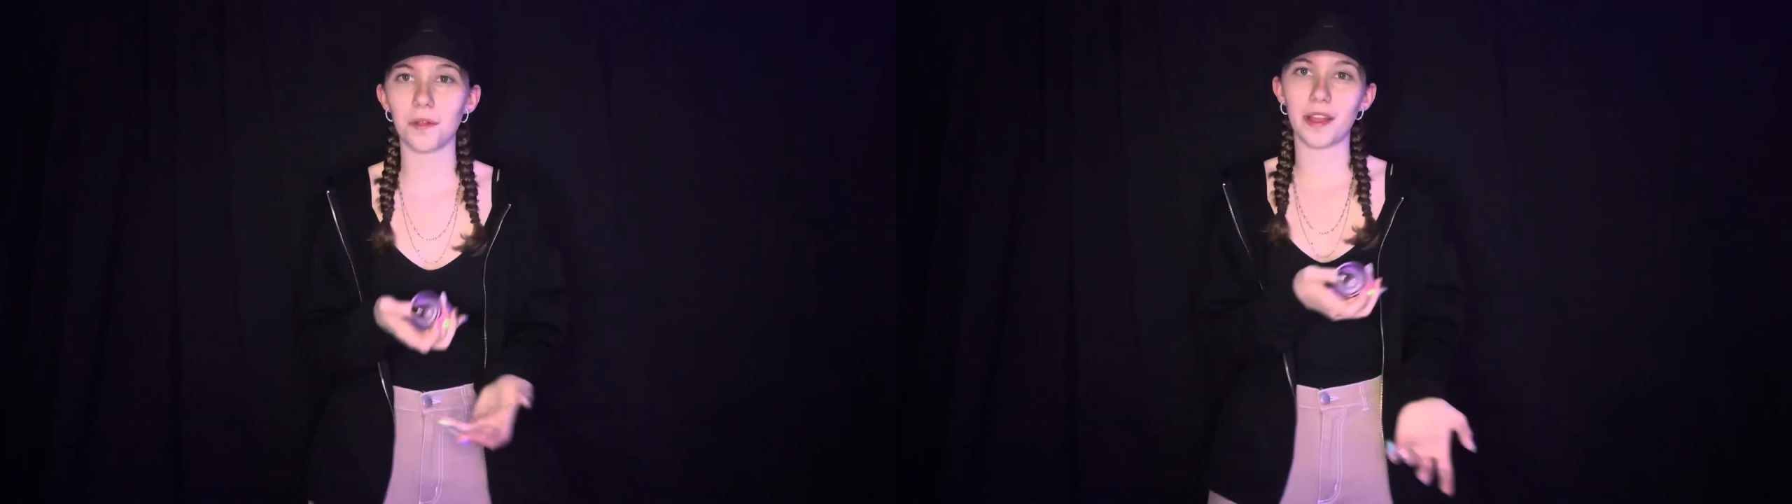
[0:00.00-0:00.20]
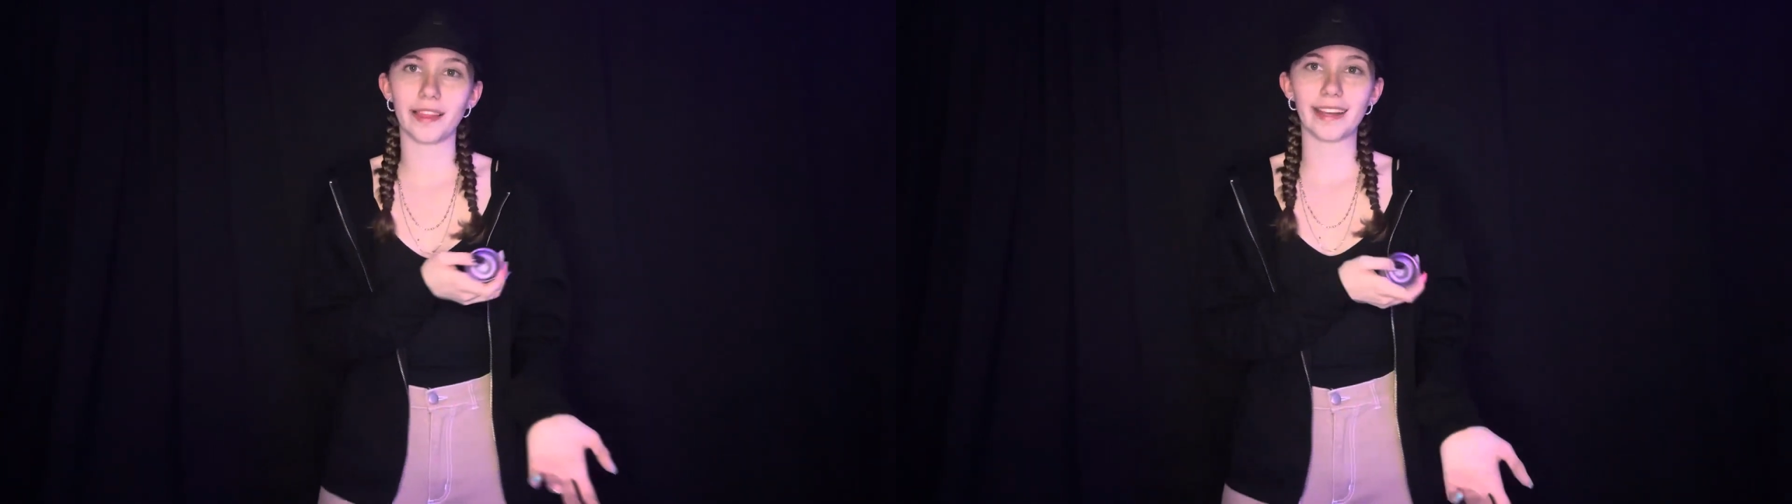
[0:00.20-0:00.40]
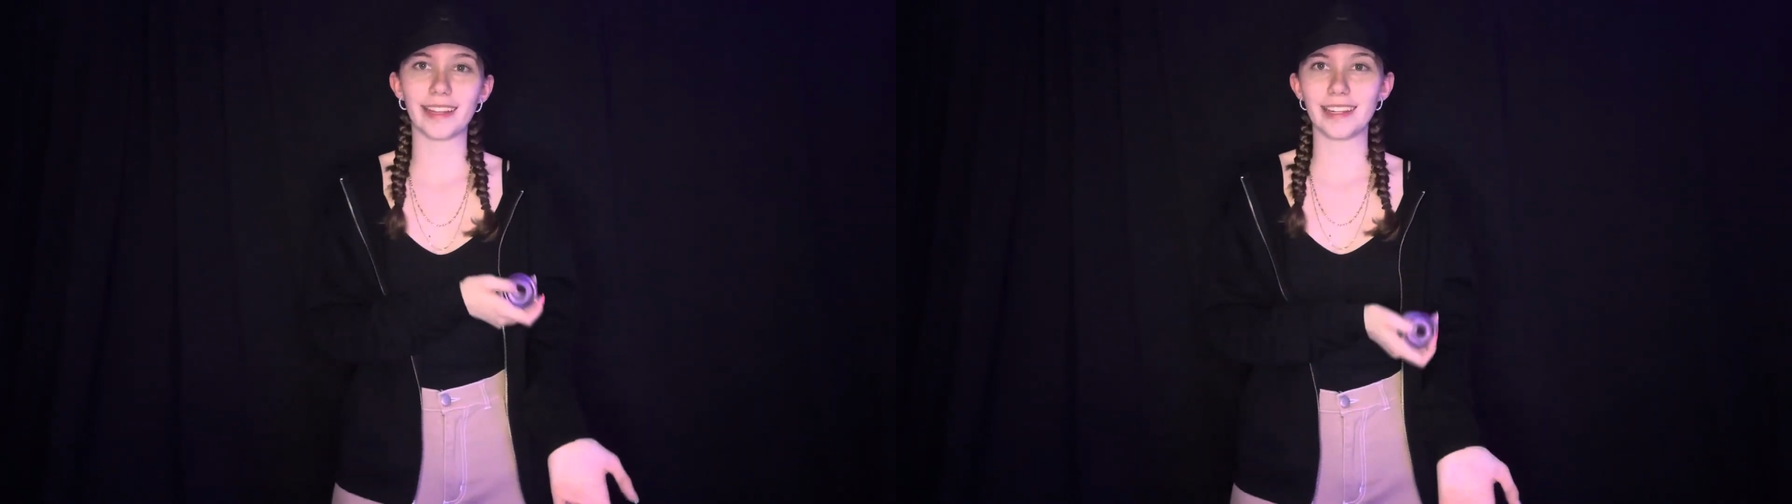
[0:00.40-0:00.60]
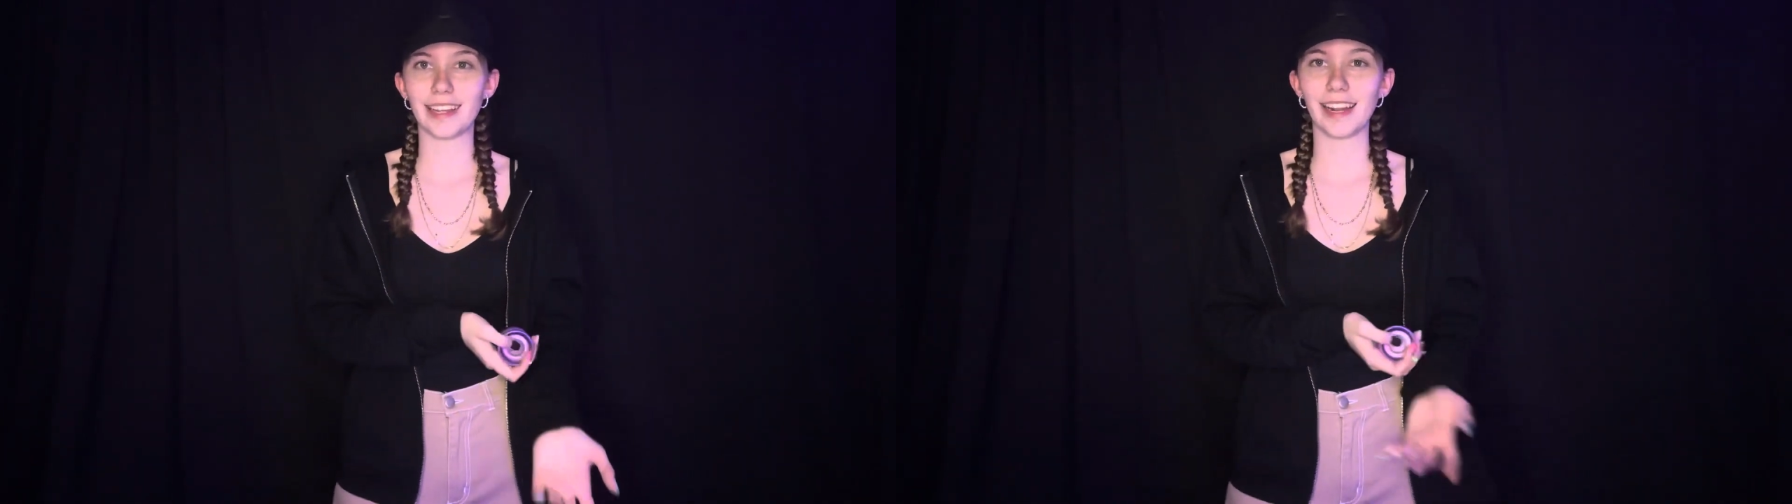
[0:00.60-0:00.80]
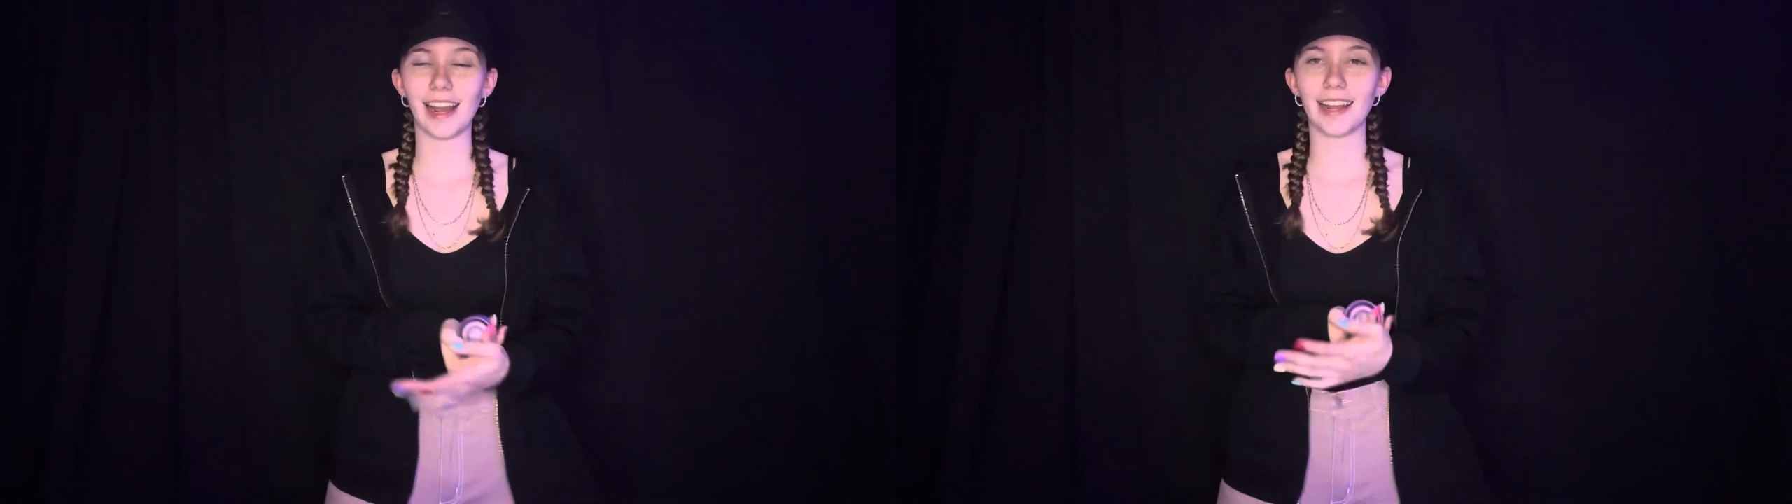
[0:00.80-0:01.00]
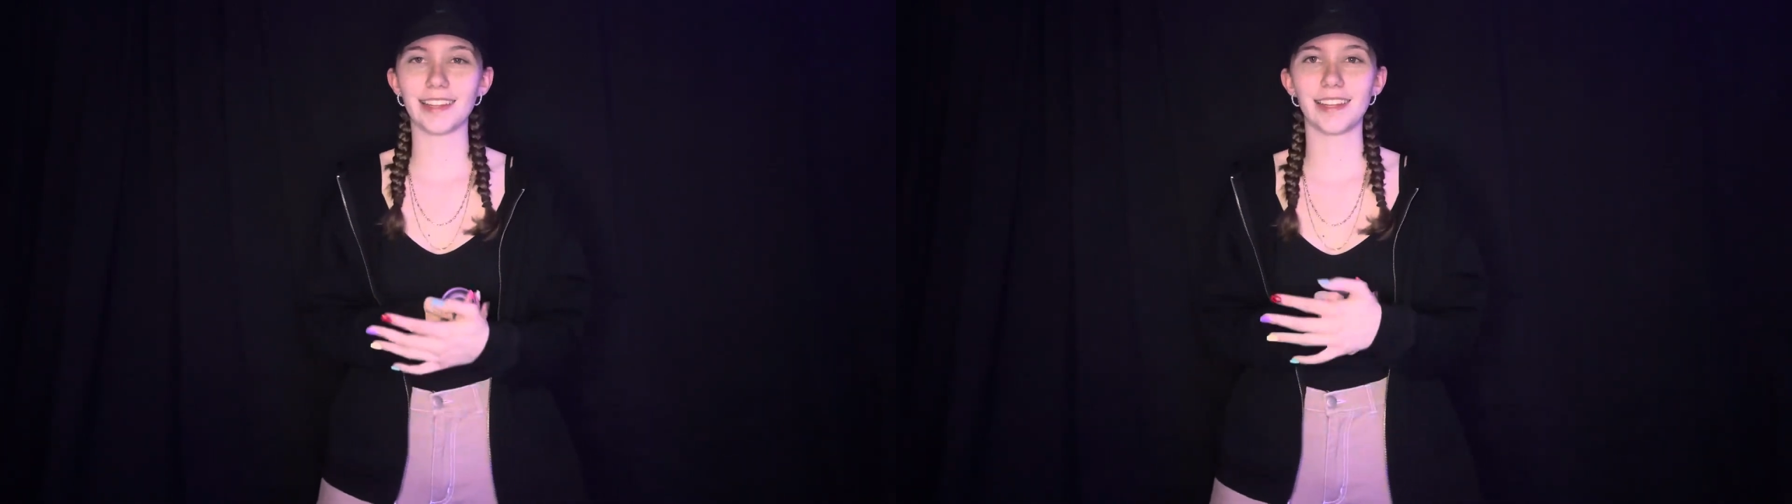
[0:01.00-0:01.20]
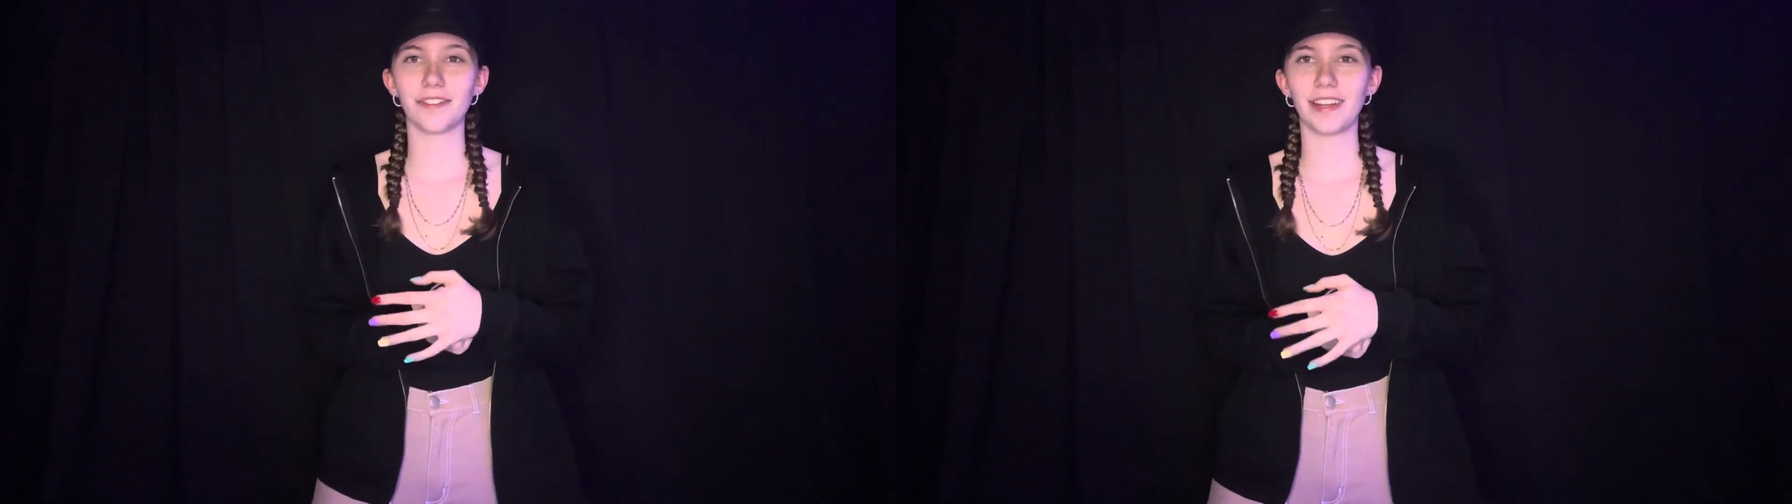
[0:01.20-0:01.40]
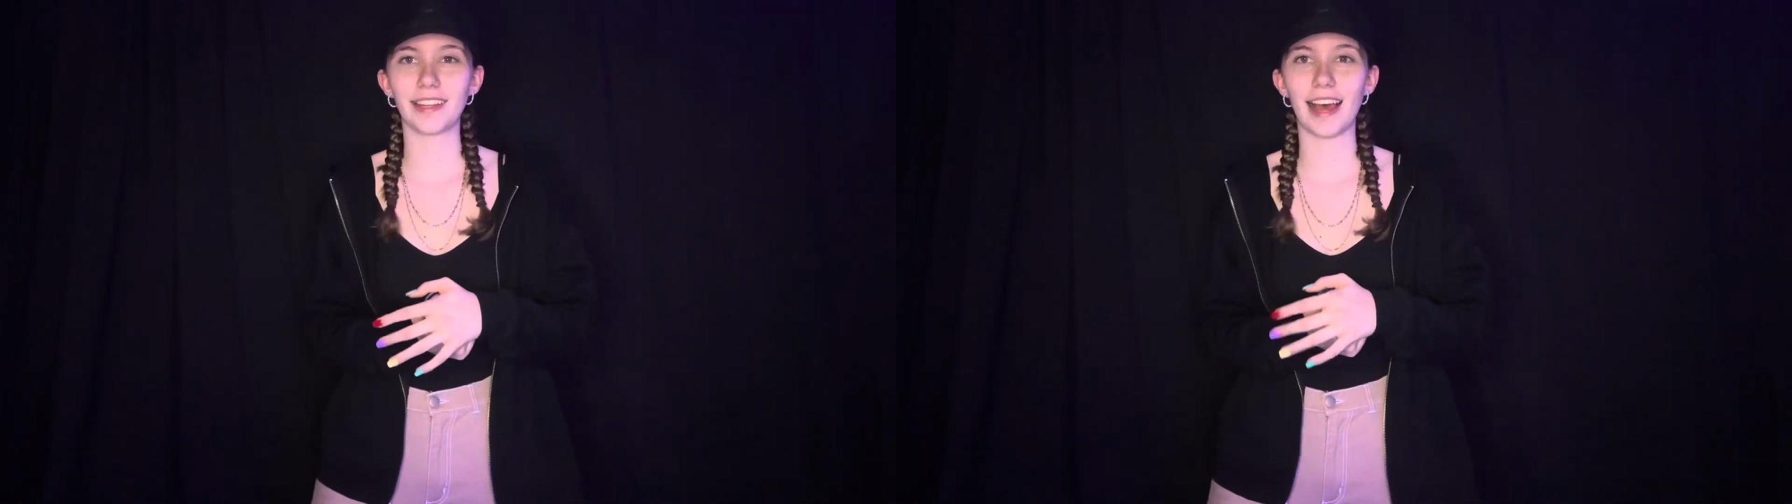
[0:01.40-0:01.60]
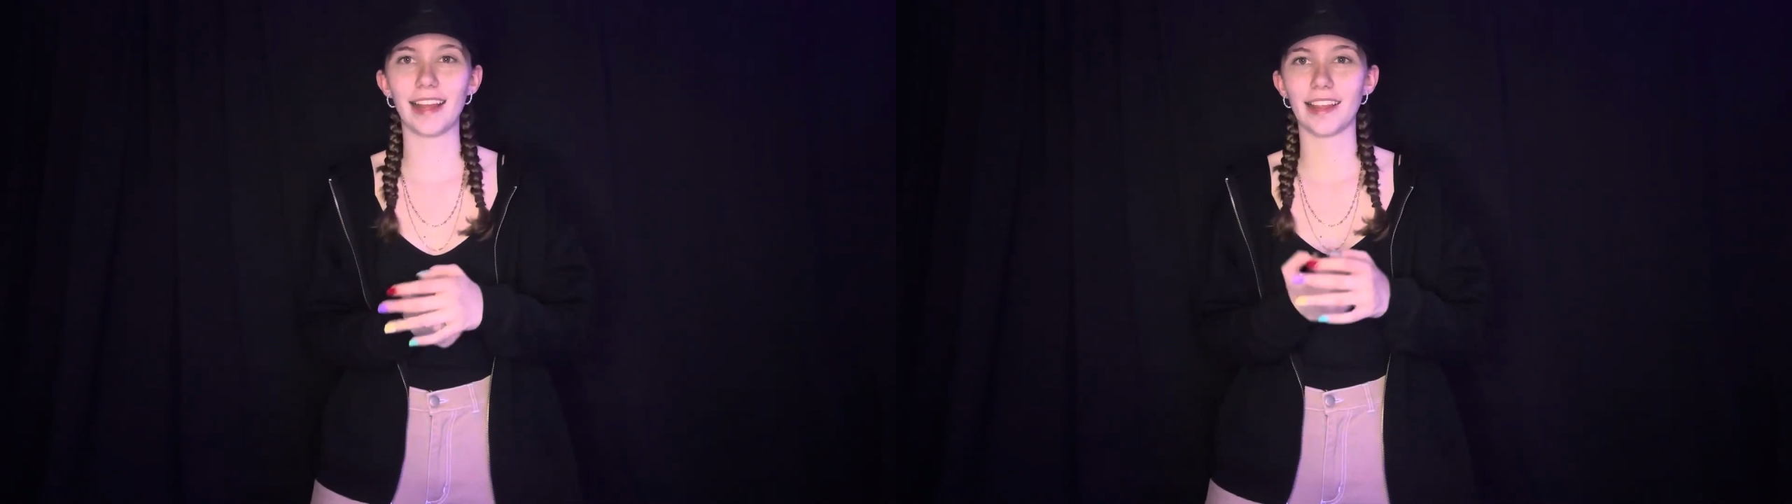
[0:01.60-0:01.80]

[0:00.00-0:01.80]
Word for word: than like the DNA and stuff like that.